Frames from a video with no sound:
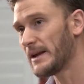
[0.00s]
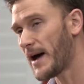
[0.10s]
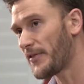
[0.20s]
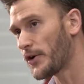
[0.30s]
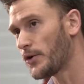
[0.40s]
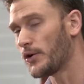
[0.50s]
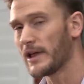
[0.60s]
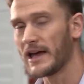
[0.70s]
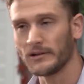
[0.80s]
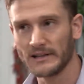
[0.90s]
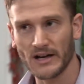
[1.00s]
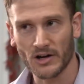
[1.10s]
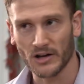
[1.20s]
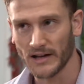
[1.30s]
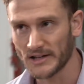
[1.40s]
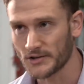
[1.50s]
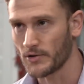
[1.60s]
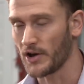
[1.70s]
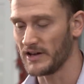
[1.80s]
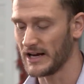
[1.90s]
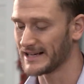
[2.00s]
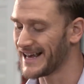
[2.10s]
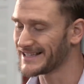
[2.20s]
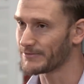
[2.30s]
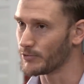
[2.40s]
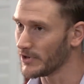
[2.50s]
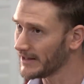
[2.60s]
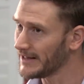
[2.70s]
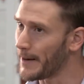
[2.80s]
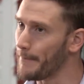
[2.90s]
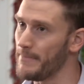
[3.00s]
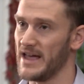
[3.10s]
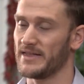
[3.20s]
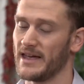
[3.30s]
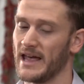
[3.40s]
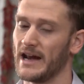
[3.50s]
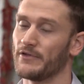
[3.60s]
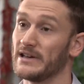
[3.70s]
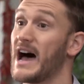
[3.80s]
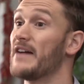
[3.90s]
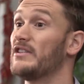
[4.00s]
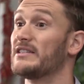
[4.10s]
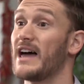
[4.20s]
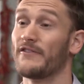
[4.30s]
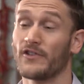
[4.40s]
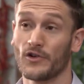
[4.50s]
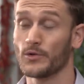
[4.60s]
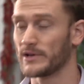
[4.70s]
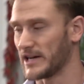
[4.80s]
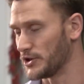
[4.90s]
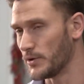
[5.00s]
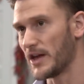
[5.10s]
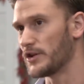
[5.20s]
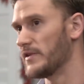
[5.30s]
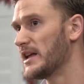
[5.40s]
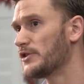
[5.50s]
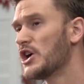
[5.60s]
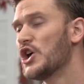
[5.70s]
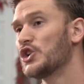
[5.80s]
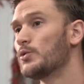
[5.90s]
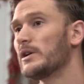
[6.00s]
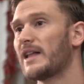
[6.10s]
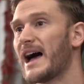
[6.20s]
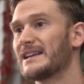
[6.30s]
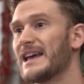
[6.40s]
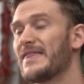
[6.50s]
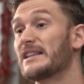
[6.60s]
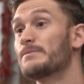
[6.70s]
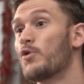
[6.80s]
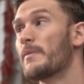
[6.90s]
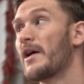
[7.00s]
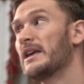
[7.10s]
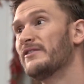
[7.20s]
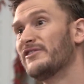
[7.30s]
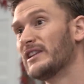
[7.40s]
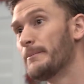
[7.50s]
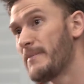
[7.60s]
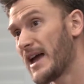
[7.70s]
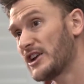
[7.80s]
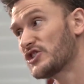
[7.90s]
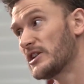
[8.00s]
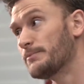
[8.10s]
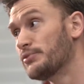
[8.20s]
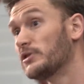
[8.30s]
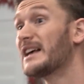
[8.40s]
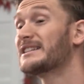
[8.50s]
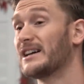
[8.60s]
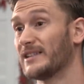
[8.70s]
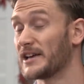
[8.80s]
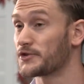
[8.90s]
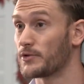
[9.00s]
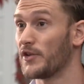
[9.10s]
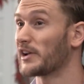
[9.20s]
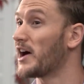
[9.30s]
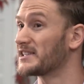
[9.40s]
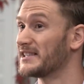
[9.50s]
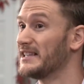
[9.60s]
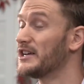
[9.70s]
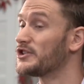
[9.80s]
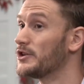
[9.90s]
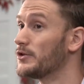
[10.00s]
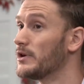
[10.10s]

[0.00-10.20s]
about the whole LDL cholesterol thing, because that's really a myth. And if we dive into that further, which I do in other videos, you realize that it's more about inflammation plus cholesterol that causes the issue.